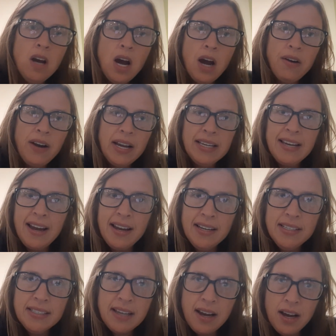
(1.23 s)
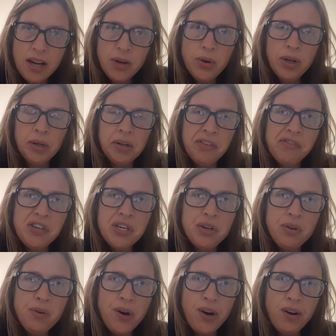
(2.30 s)
All right, guys, a quick
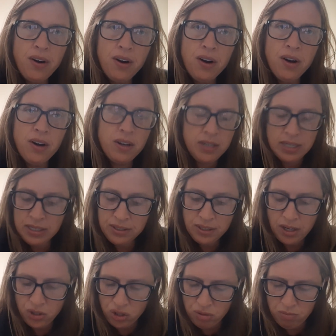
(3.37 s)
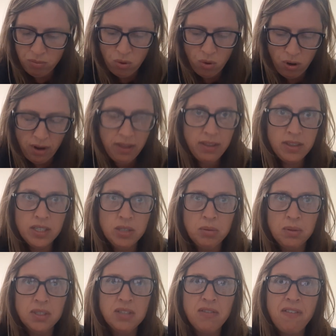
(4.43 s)
review on discussion board. I think this
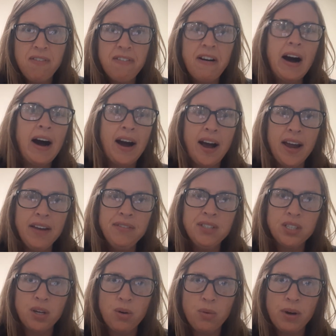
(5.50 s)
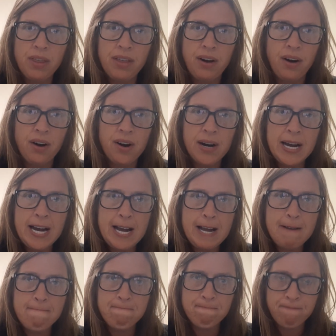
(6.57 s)
was 5. So with
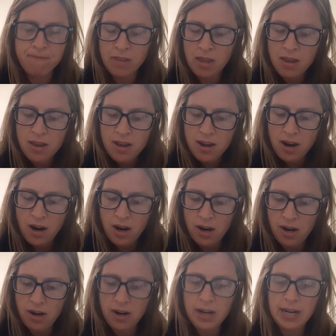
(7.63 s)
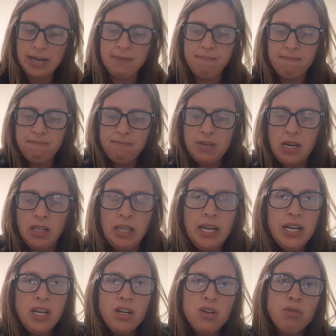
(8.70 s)
our young
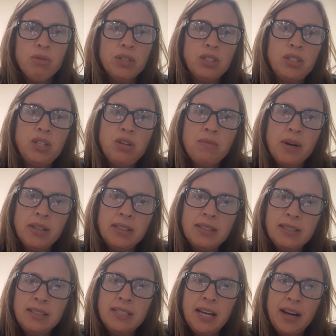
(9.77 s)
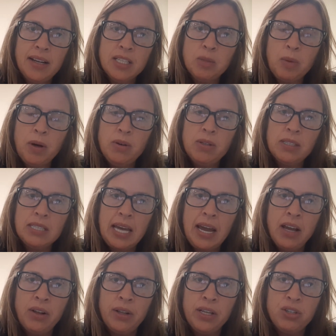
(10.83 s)
lady who was 2 months status post
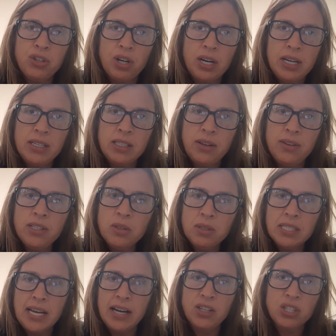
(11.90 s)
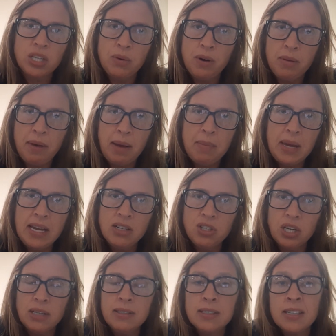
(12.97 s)
ankle injury. So this was actually one of my
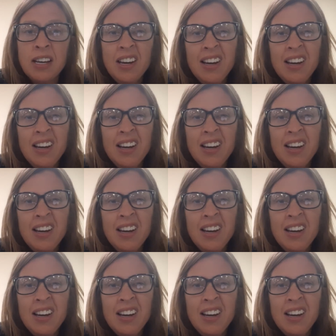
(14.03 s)
patients.